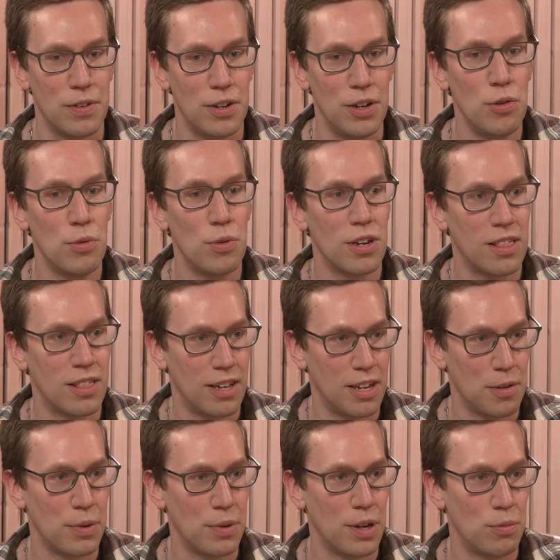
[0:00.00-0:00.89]
newer
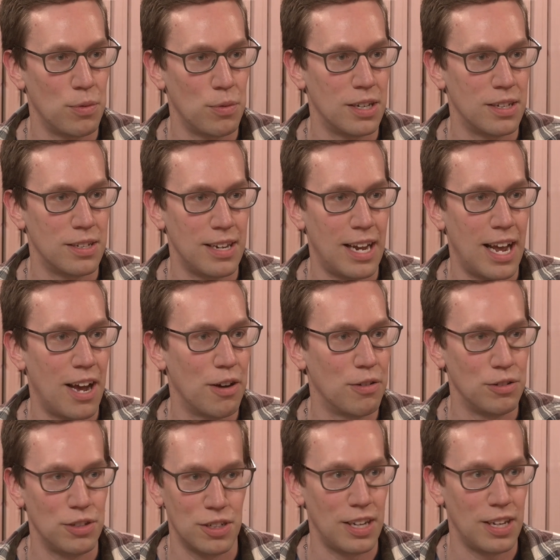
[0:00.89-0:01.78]
thing but what is now
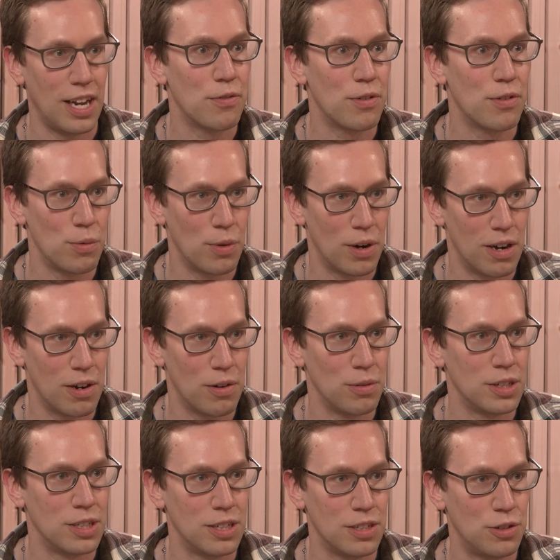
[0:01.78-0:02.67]
just everywhere
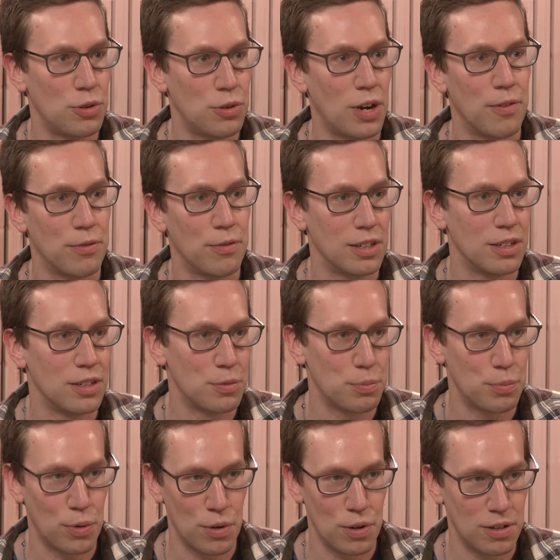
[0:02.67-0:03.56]
which is traveling
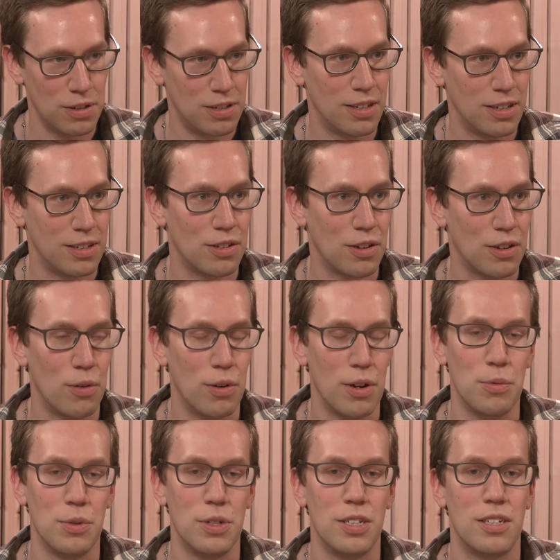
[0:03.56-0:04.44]
sports and so
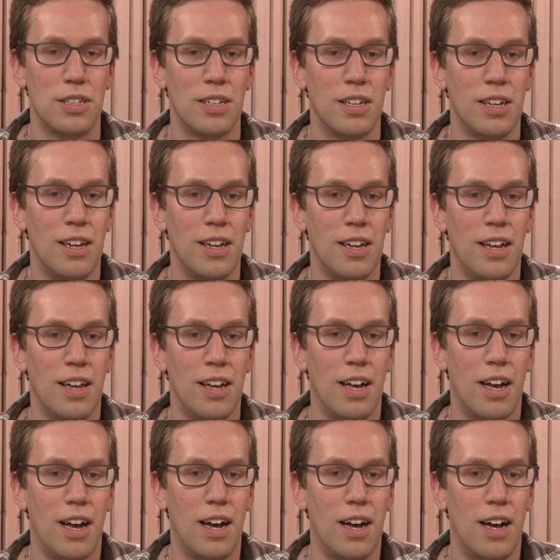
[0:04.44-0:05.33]
it was
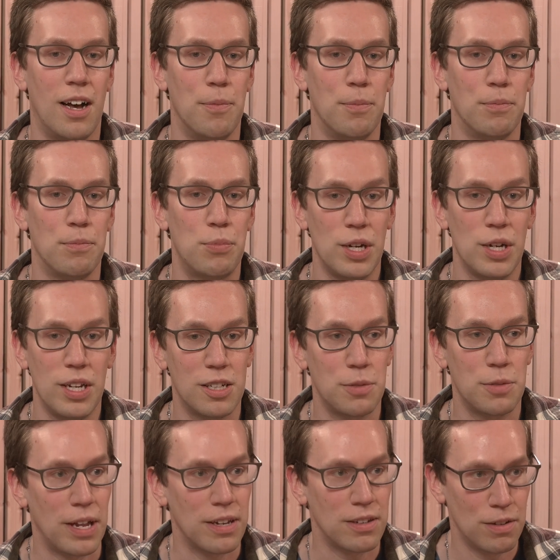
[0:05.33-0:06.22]
um, pretty
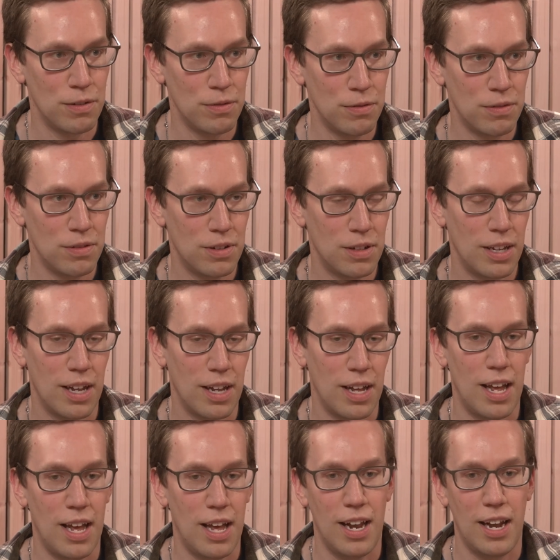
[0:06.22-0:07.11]
expensive
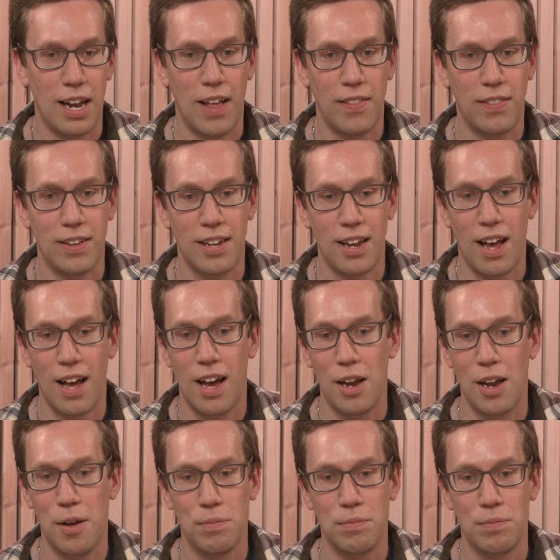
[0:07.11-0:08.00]
mm-hmm. and at the
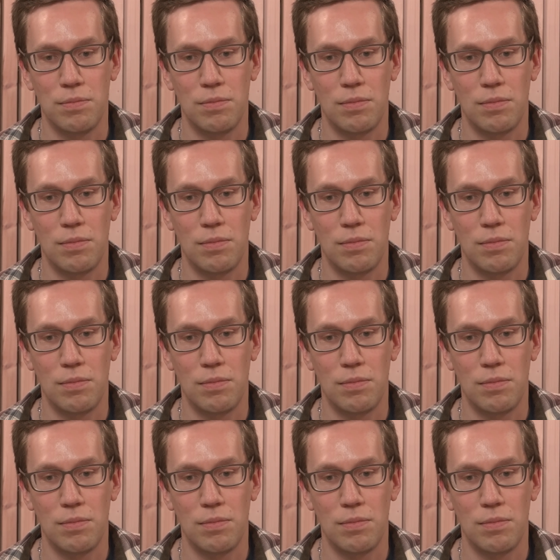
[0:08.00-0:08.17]
time